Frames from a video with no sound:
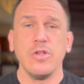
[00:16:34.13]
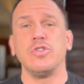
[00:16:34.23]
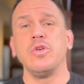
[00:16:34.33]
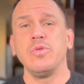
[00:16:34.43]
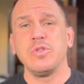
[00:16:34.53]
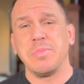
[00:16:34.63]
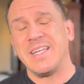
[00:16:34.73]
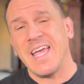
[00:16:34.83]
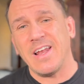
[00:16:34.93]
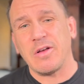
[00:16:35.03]
zoos,
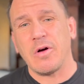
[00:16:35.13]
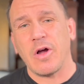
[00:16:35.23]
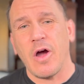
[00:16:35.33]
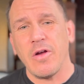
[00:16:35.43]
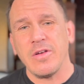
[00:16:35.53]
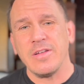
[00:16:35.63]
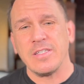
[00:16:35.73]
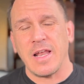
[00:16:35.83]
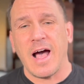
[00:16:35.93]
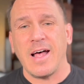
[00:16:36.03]
botanical
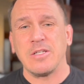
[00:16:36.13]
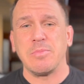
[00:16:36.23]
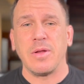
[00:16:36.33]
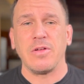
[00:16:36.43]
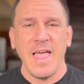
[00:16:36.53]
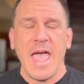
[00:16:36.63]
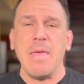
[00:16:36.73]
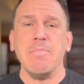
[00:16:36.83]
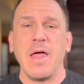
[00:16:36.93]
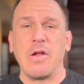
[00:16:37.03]
gardens, and hospitals,
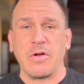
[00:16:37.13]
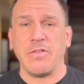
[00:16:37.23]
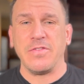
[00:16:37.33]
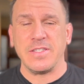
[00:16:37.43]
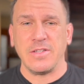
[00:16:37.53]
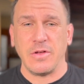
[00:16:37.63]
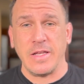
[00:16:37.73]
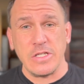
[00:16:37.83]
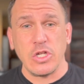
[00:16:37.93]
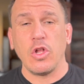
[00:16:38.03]
and medical
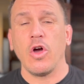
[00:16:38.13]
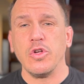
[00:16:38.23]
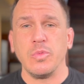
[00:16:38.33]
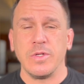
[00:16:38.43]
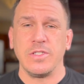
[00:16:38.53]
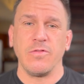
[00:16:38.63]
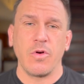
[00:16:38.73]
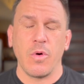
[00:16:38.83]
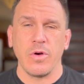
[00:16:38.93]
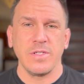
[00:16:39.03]
facilities, large ones, of
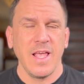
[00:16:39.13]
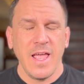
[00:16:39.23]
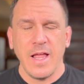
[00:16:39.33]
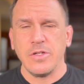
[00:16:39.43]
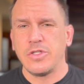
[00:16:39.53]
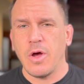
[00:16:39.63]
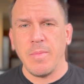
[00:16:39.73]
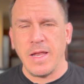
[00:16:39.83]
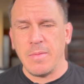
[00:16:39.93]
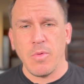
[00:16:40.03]
course, and so
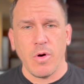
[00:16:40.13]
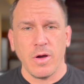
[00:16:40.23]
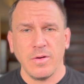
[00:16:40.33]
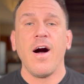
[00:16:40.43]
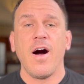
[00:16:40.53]
many more.